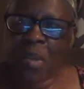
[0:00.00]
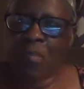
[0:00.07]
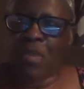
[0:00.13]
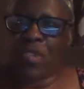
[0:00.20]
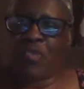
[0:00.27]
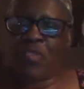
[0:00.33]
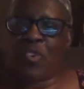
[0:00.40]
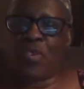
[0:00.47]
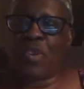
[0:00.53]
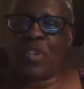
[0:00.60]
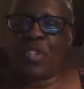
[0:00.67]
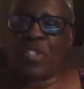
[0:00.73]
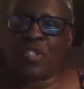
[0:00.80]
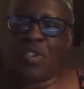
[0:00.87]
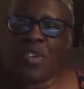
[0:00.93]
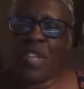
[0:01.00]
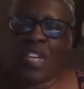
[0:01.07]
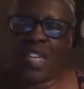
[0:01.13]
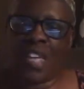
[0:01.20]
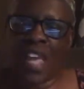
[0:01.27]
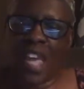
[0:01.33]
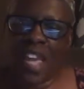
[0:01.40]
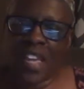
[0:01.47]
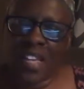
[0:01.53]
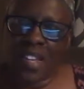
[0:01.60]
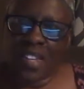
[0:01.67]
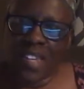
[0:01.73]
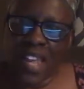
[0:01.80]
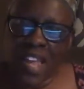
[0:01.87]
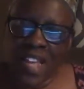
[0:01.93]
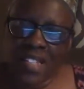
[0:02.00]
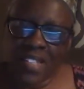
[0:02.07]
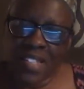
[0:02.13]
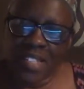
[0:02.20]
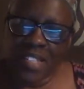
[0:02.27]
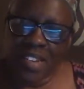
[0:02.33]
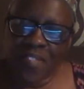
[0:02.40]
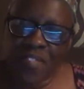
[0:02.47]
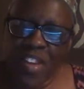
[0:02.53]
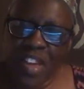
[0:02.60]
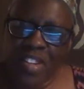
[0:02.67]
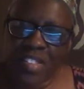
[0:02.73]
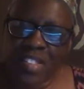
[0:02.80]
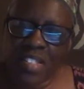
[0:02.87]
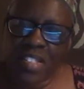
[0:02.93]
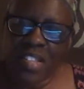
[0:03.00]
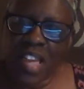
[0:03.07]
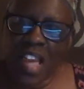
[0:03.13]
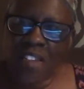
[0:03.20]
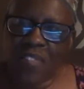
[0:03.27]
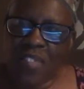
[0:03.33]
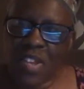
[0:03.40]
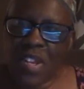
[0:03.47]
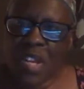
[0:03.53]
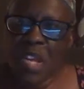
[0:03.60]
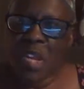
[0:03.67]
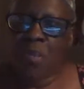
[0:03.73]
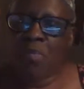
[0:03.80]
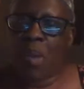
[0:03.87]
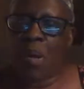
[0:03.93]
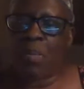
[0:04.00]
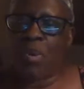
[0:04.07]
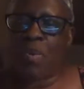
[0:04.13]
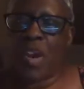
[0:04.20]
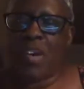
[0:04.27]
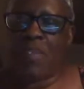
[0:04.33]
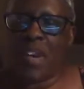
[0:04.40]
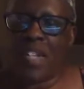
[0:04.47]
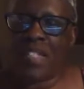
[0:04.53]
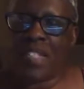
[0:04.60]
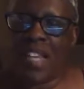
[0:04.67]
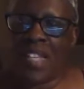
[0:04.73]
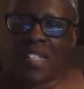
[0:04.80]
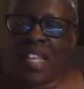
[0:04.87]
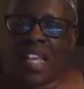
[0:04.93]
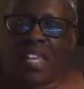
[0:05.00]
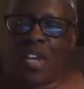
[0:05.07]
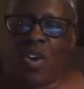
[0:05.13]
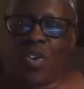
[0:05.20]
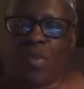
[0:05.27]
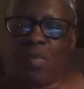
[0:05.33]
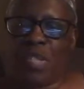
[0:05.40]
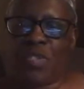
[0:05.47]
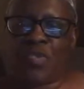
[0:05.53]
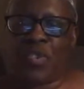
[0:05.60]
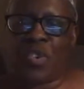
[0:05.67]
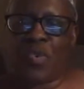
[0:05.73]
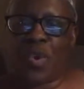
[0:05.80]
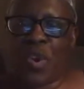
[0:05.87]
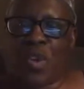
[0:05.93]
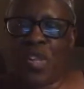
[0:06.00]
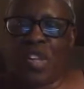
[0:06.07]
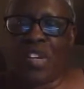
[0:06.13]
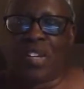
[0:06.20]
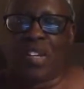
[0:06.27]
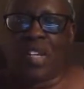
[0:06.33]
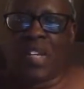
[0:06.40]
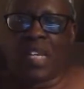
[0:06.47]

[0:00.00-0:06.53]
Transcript: Miss Full Roller's throwing the cake and dancing. Tim Vales is laughing. Mama Ray Ray says hello to Miss Full Roller.